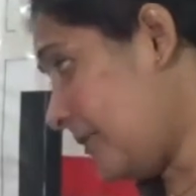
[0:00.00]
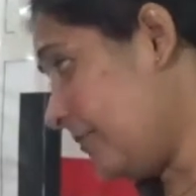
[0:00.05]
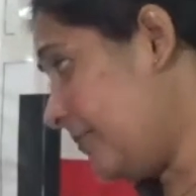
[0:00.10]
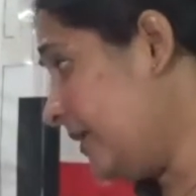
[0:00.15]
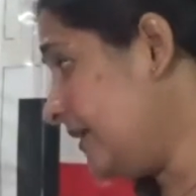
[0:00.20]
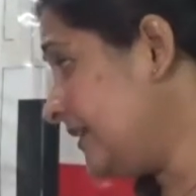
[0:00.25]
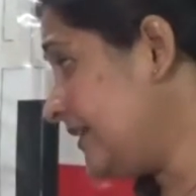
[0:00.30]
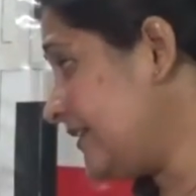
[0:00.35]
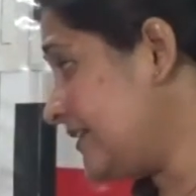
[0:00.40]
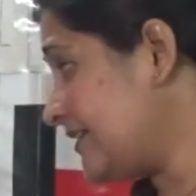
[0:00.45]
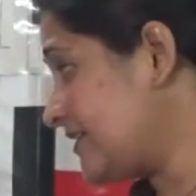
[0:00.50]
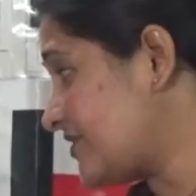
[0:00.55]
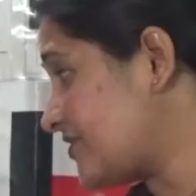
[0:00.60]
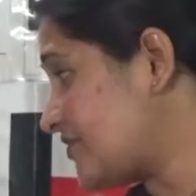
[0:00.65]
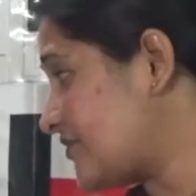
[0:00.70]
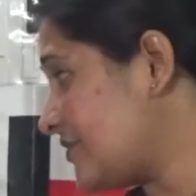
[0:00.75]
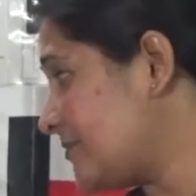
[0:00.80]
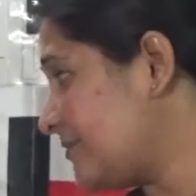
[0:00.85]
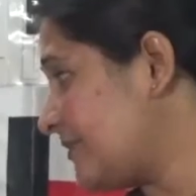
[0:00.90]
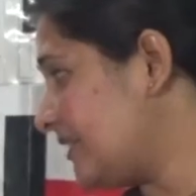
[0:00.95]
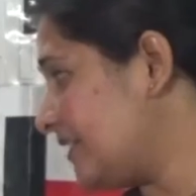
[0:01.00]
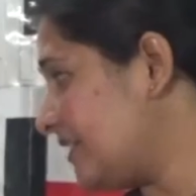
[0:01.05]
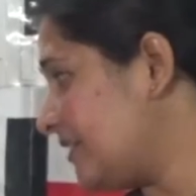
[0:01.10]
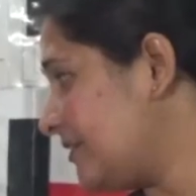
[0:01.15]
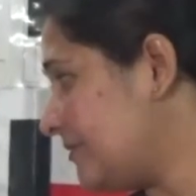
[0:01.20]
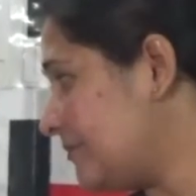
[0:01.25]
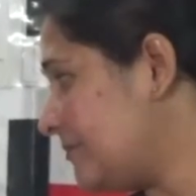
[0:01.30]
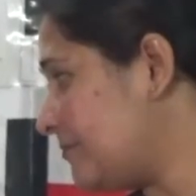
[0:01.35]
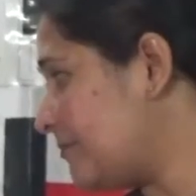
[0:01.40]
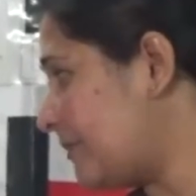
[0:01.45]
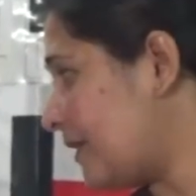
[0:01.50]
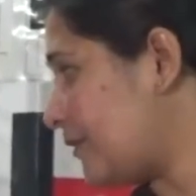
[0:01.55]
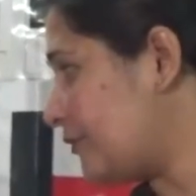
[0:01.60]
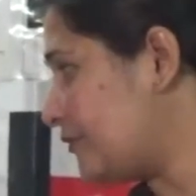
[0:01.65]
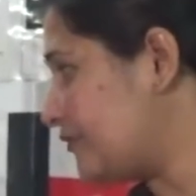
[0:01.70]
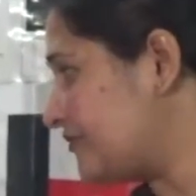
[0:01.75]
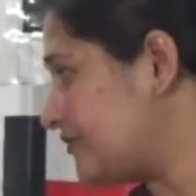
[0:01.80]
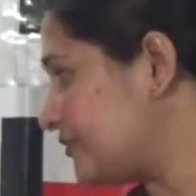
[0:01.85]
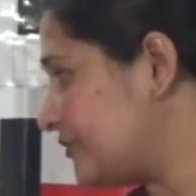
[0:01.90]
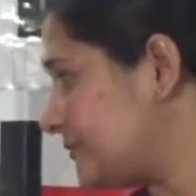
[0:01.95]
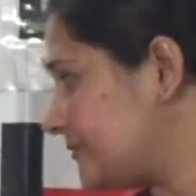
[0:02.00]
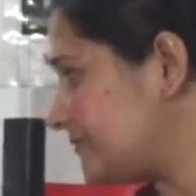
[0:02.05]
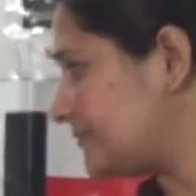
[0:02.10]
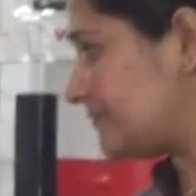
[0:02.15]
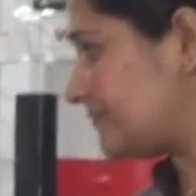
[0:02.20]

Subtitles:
But they're extremely powerful.